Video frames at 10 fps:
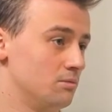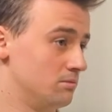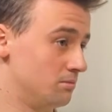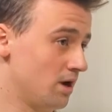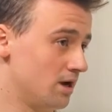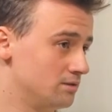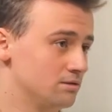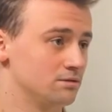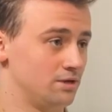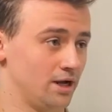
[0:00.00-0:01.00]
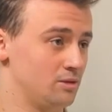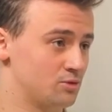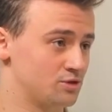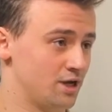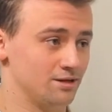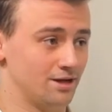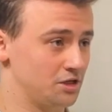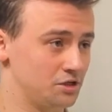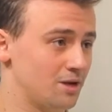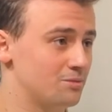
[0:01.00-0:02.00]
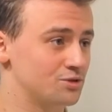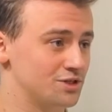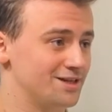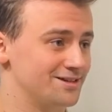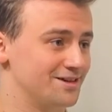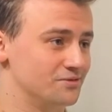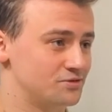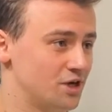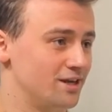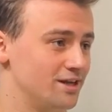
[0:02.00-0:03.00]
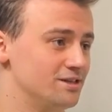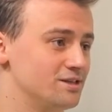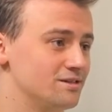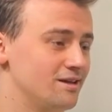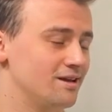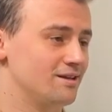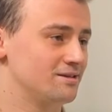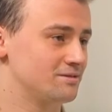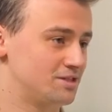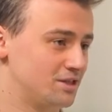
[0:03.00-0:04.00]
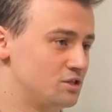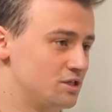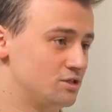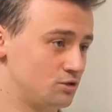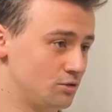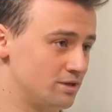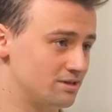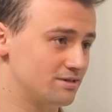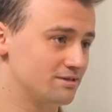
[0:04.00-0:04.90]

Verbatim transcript: but 90% 99% of chinese citizens do it